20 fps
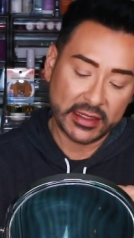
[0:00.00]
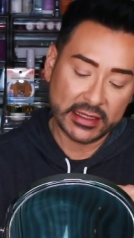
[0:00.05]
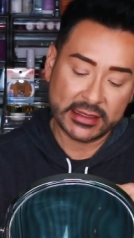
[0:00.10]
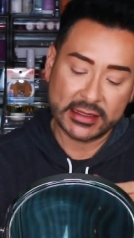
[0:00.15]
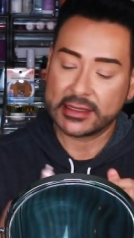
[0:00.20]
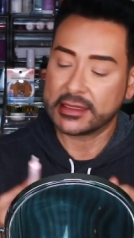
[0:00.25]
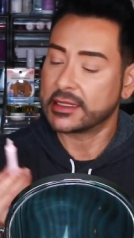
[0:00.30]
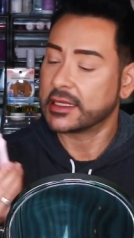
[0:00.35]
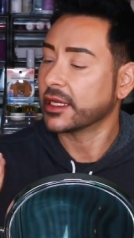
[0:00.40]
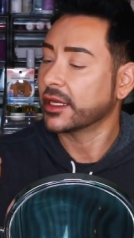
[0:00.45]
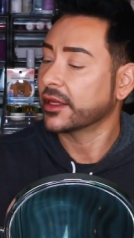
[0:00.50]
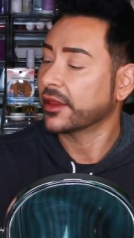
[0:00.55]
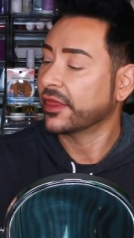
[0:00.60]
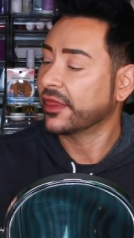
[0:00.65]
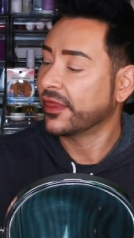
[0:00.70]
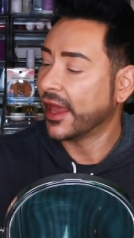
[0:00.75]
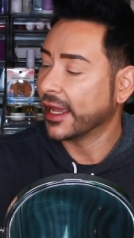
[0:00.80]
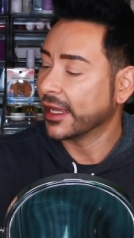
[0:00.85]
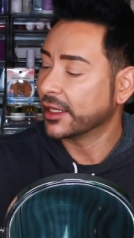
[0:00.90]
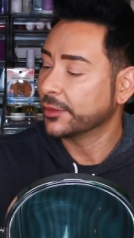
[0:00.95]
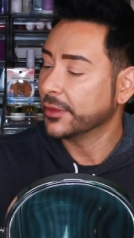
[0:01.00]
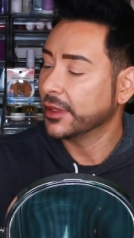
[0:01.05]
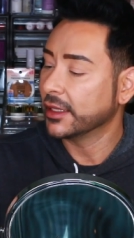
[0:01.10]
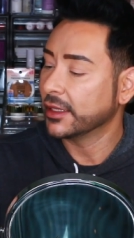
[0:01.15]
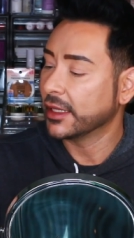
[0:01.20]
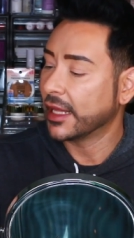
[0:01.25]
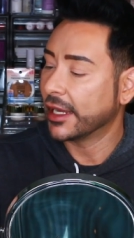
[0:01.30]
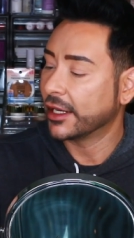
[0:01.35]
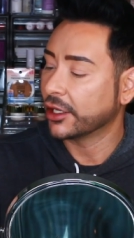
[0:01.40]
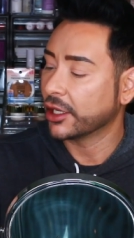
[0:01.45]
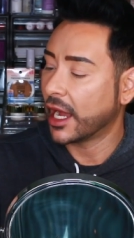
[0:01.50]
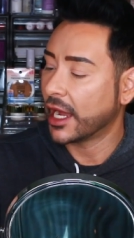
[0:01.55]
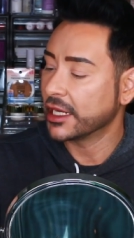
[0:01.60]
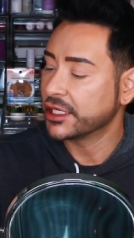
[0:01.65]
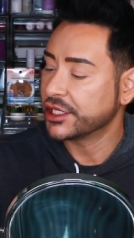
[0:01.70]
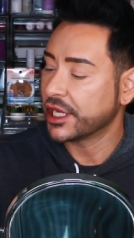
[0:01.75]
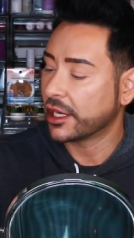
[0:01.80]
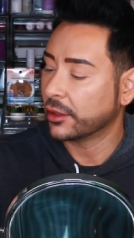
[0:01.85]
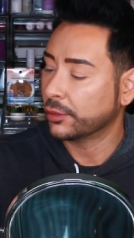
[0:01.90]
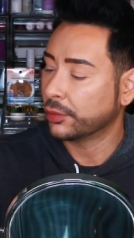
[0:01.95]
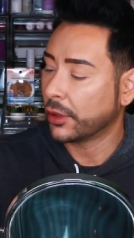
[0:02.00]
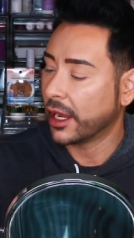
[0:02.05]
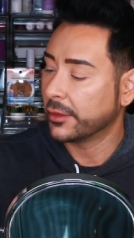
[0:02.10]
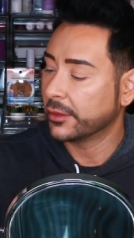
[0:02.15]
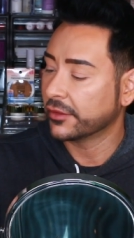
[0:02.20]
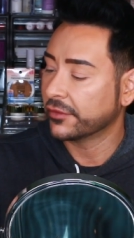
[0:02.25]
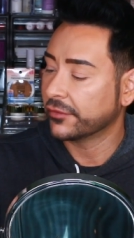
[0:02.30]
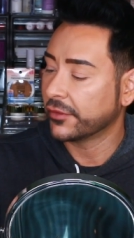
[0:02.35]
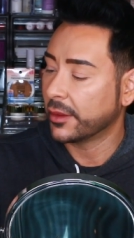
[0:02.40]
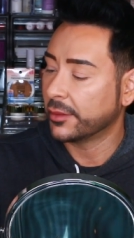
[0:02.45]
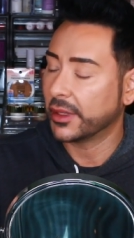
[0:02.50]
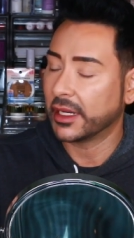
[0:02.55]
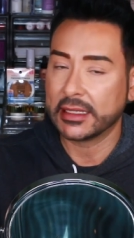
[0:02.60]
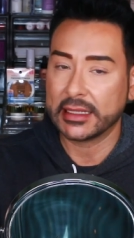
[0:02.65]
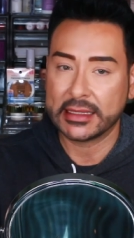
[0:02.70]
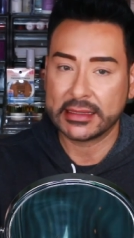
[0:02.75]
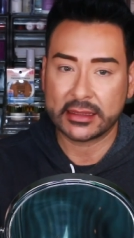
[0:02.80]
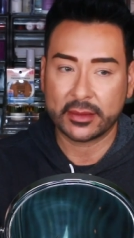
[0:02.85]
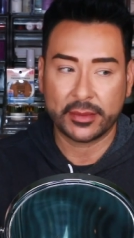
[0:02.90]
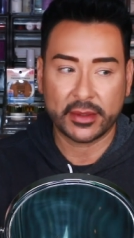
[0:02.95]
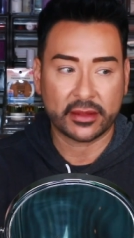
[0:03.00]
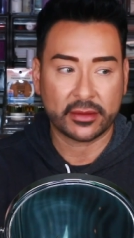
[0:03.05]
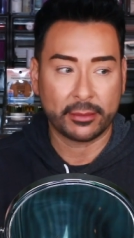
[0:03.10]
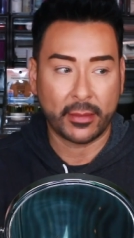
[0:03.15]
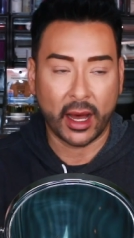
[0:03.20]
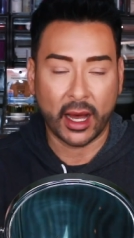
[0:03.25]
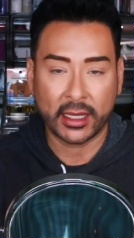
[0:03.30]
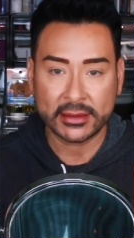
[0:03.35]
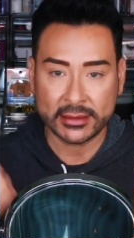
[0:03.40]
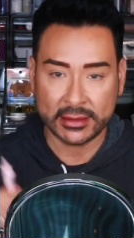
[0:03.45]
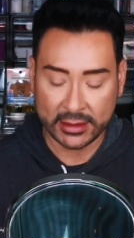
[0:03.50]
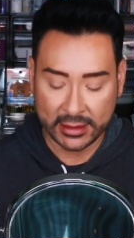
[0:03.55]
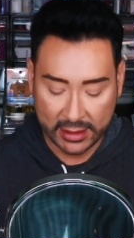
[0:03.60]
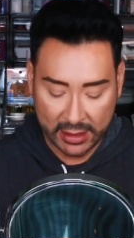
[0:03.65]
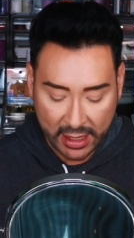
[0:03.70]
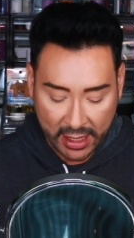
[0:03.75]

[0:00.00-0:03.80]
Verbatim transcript: This is the Thank Me Later eyeshadow primer from Elizabeth Mott,